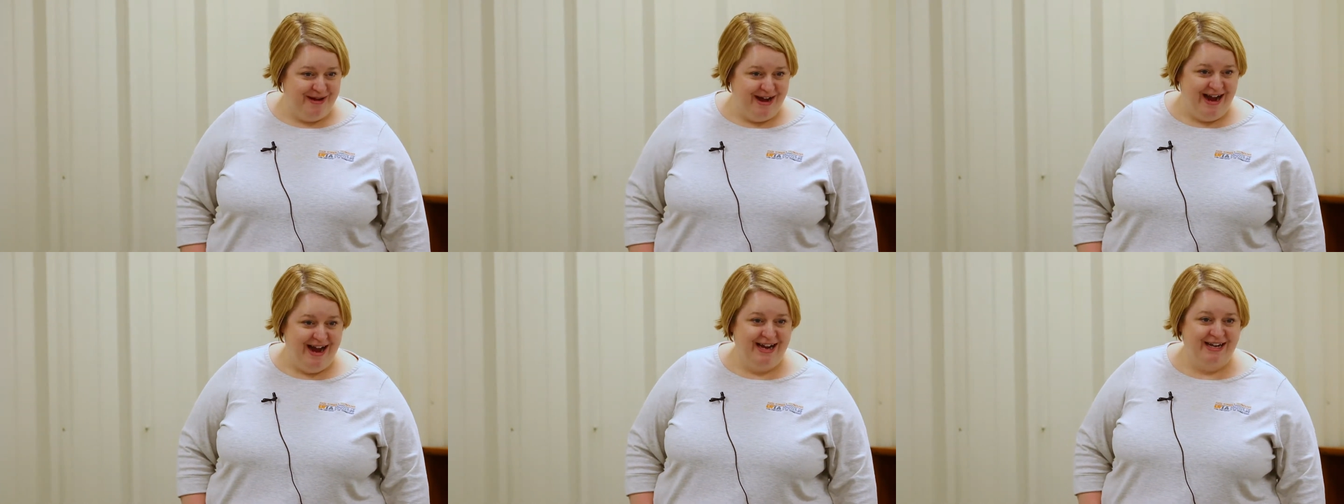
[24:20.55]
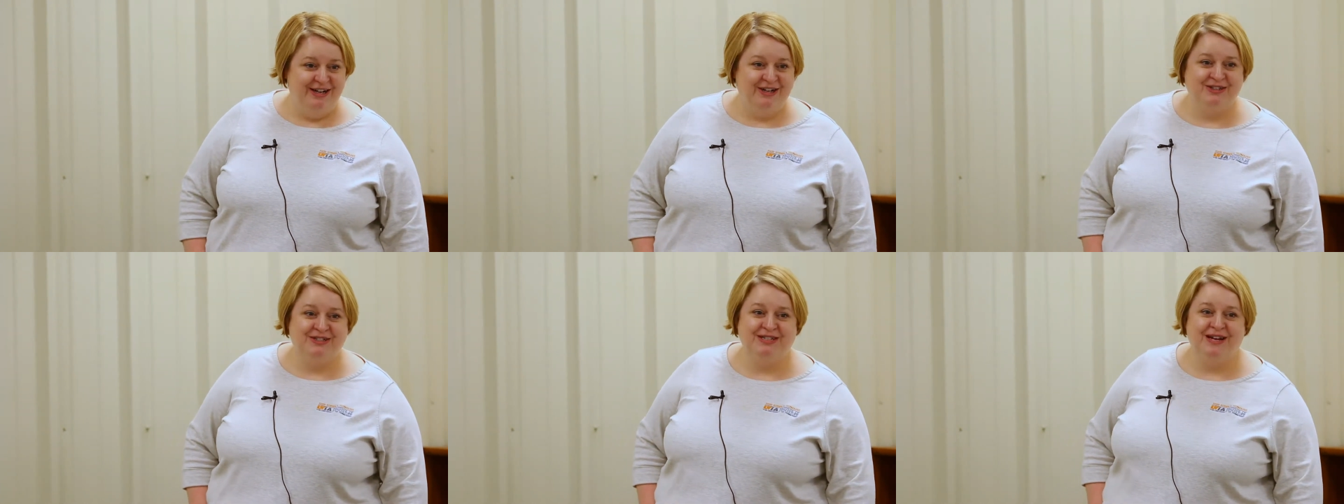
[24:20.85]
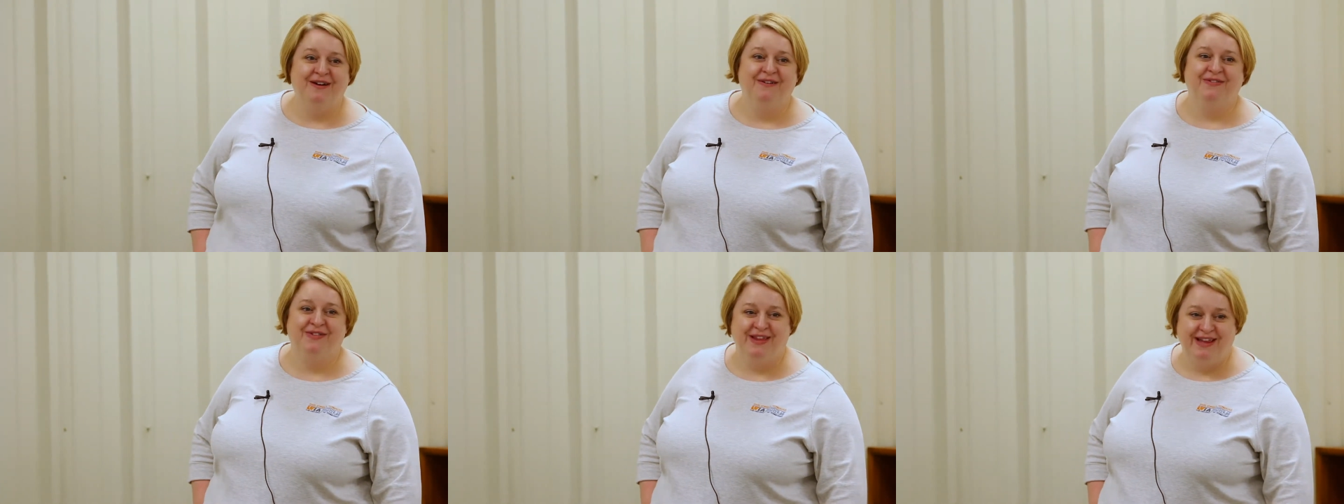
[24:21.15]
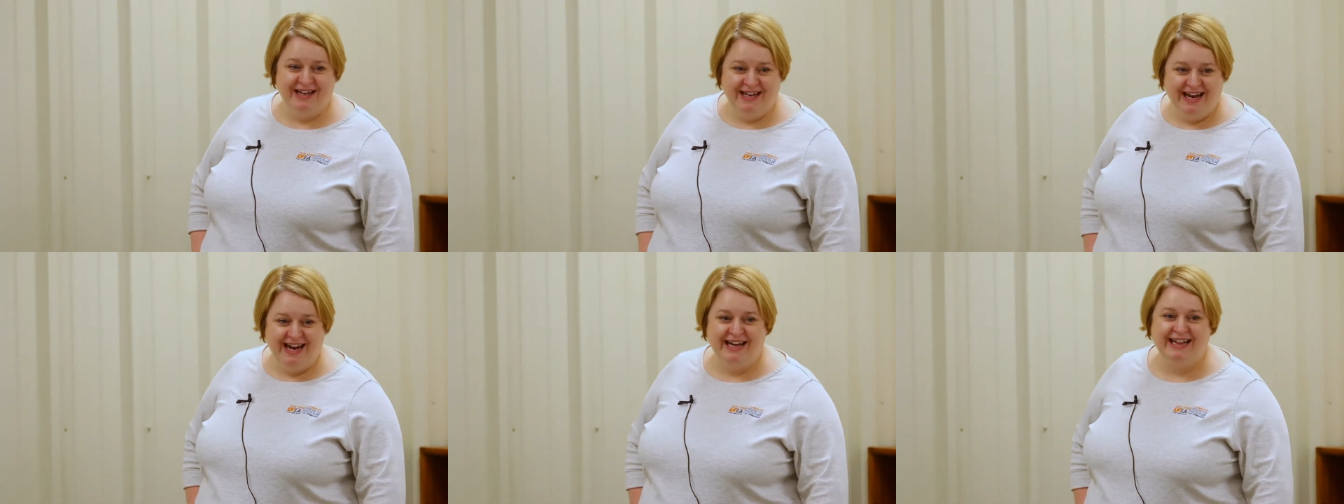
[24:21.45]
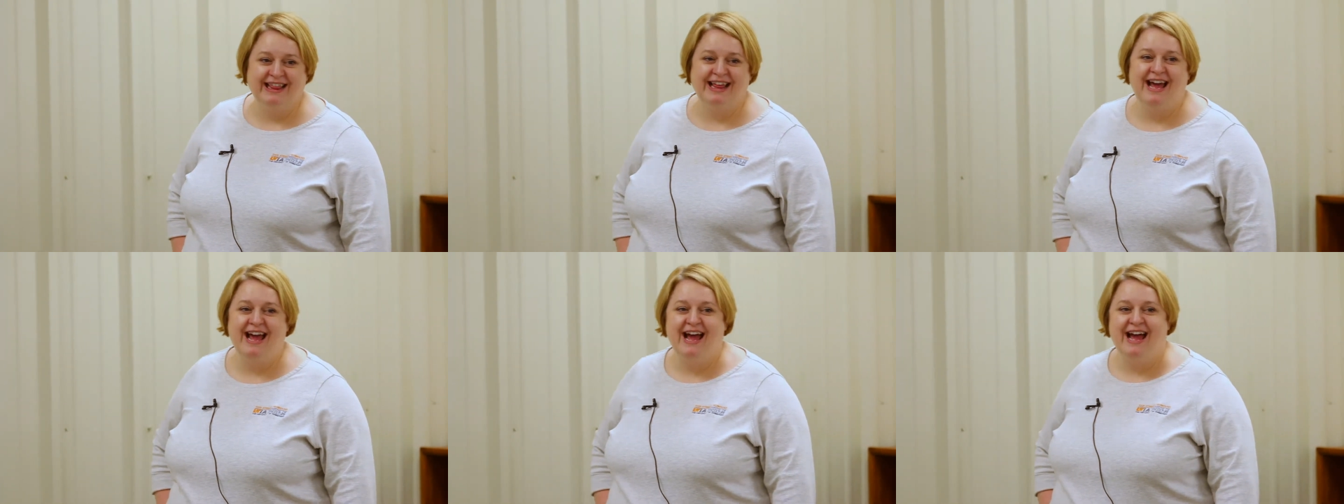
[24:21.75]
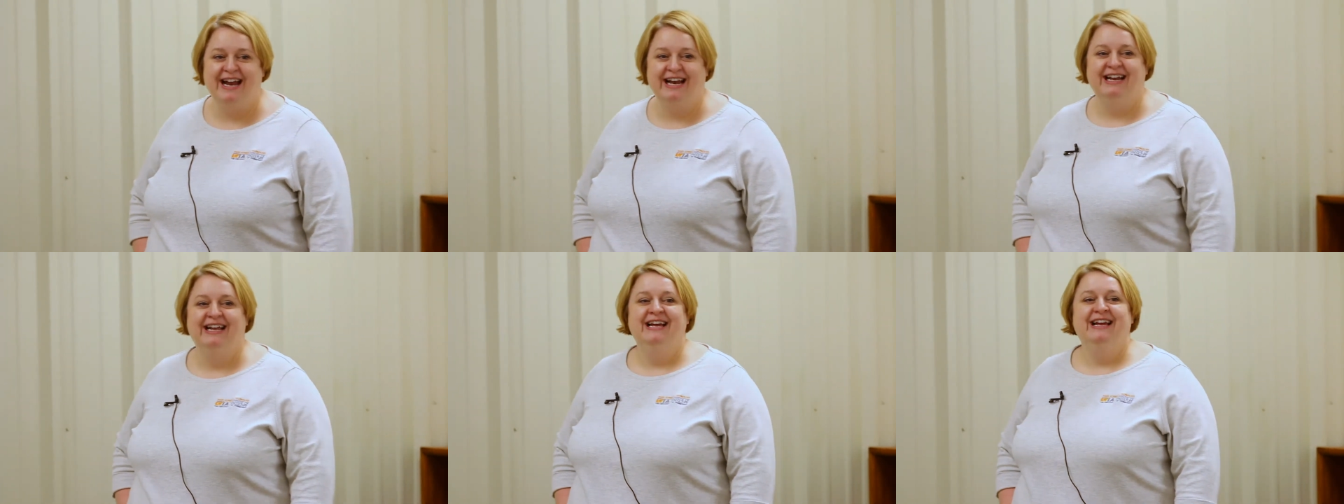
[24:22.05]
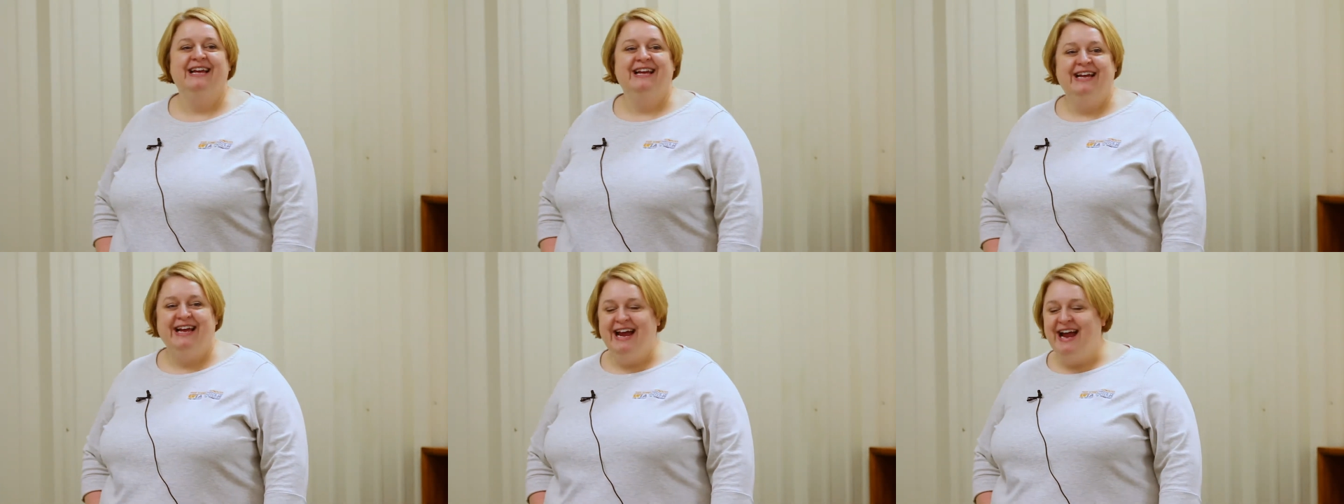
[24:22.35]
behind you or something like that.
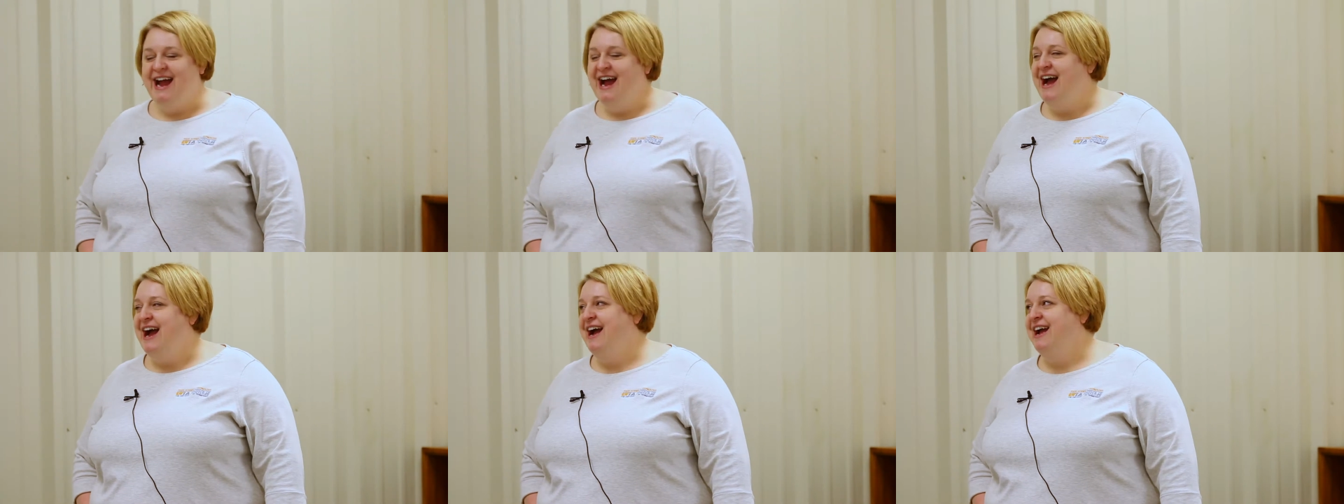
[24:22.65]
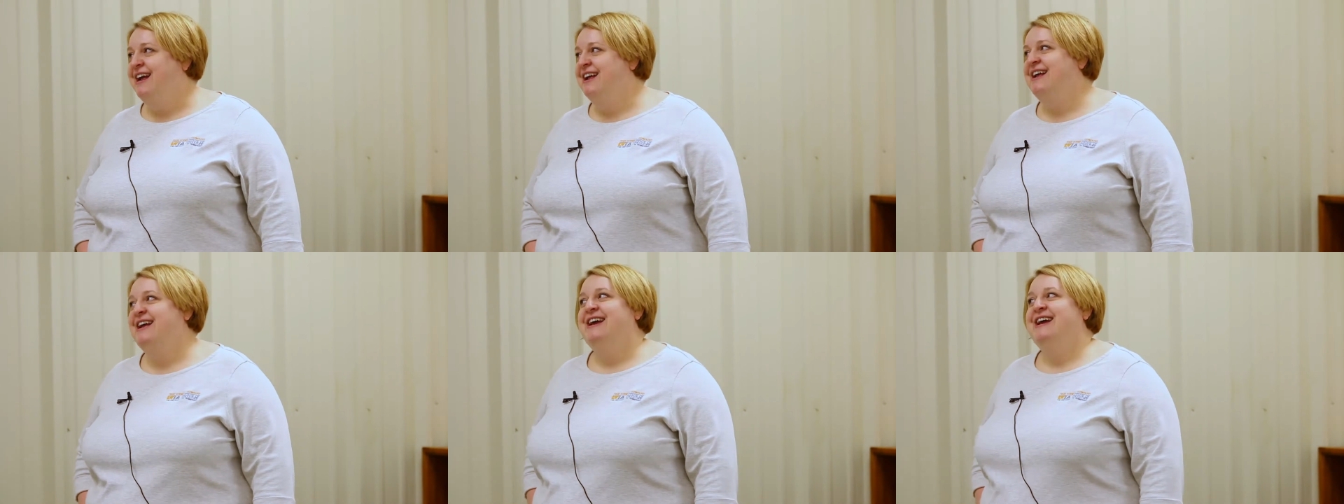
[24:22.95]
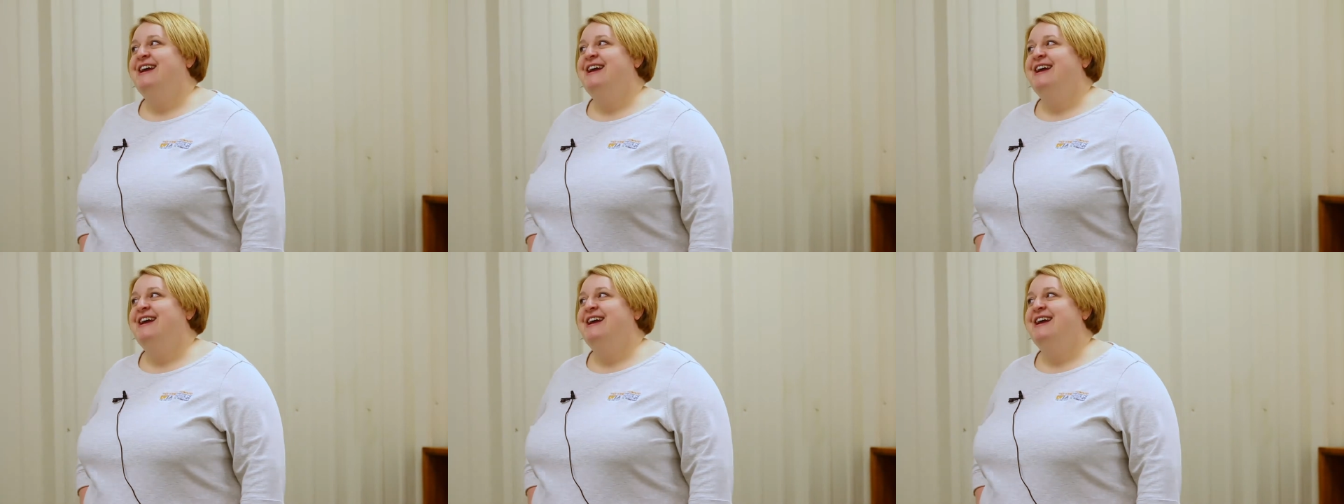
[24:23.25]
Yeah.